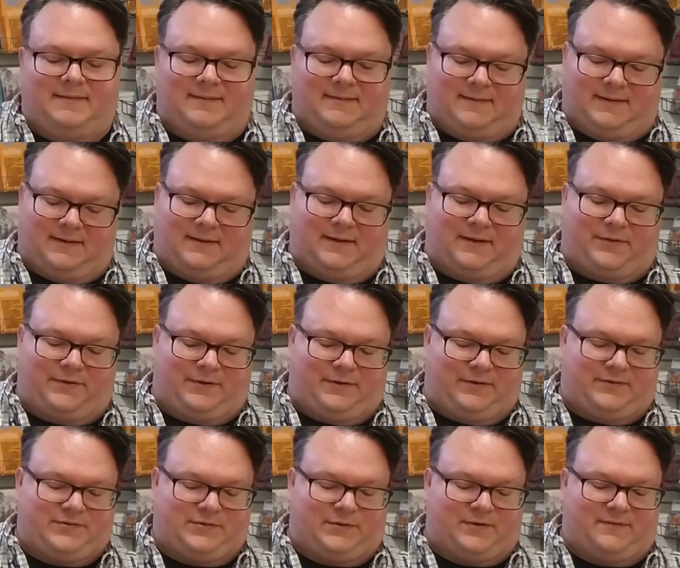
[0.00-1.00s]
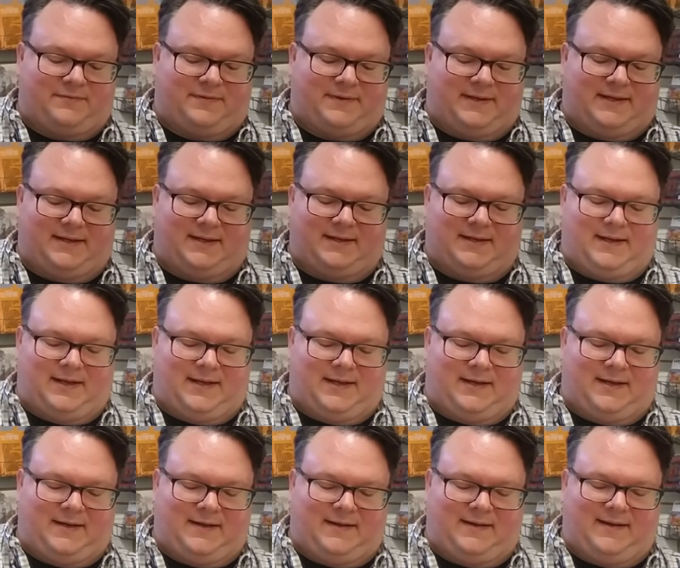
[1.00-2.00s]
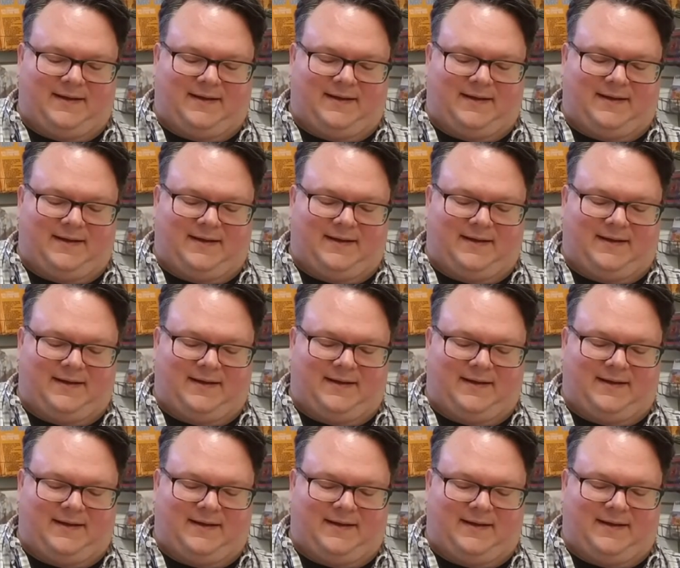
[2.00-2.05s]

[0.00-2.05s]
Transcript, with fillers: Another sort of thing. Uh,